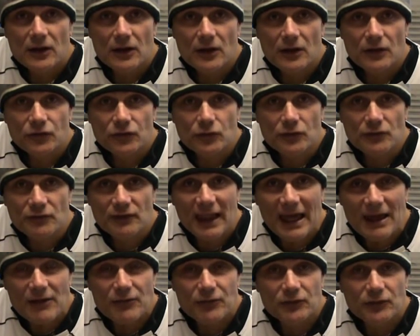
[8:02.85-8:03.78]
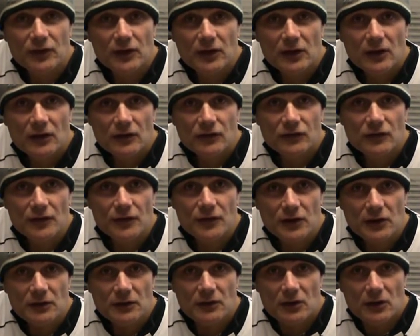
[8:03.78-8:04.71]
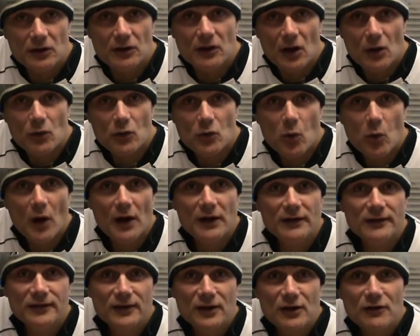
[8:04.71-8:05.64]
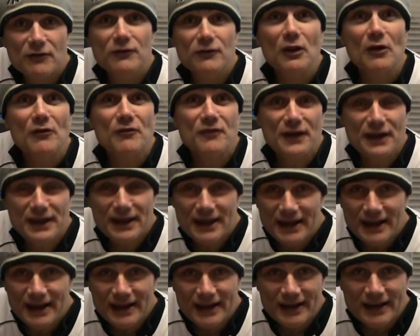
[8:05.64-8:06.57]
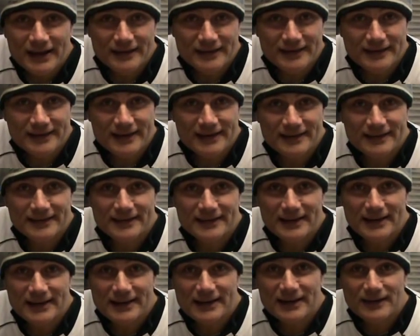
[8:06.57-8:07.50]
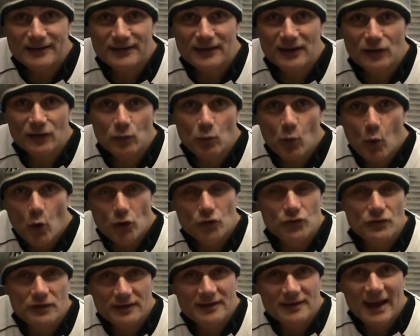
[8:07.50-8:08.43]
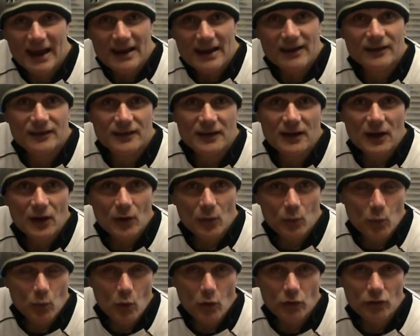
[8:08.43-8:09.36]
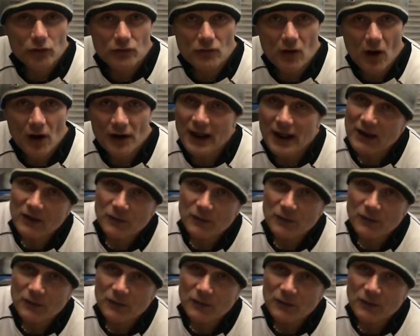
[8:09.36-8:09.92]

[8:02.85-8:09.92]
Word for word: uh, sort of left so that it can go quite uh, fluffy as it hits the uh, hits the water and takes water on.